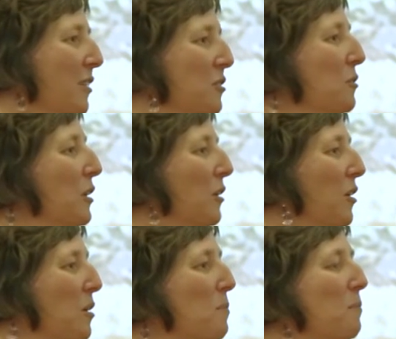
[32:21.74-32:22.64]
they're doing it
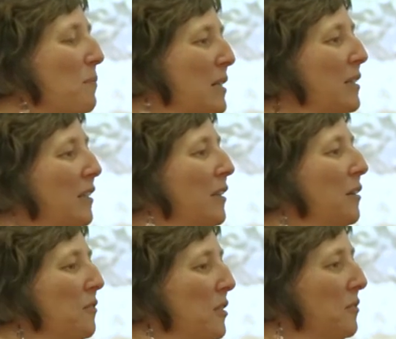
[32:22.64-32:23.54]
all by taking
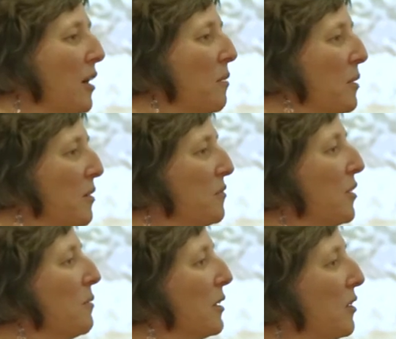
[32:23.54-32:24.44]
care of the environment and
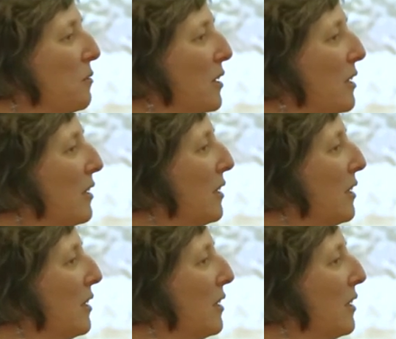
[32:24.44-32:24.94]
farming in a way